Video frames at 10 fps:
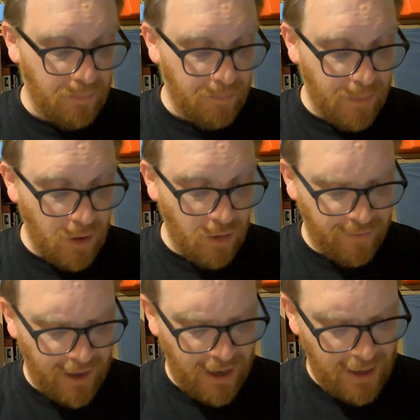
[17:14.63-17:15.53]

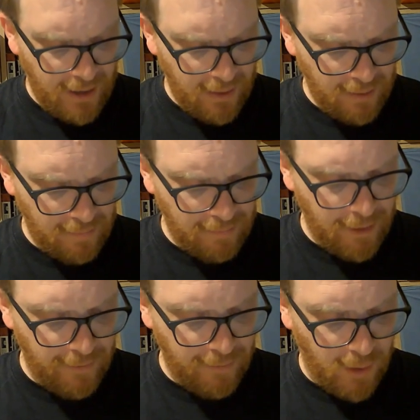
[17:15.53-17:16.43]
Beauvais,
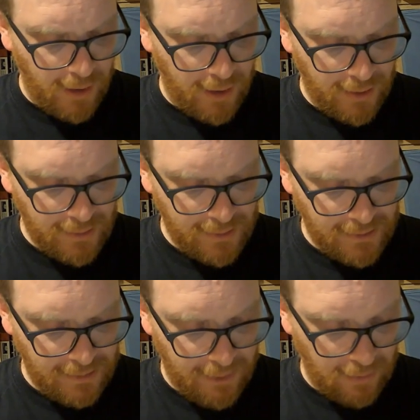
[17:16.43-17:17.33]
Beauvoir,
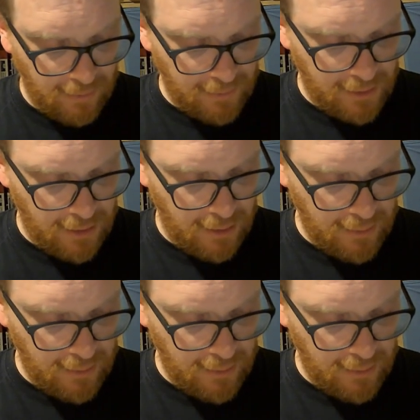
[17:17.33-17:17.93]
Simone, De,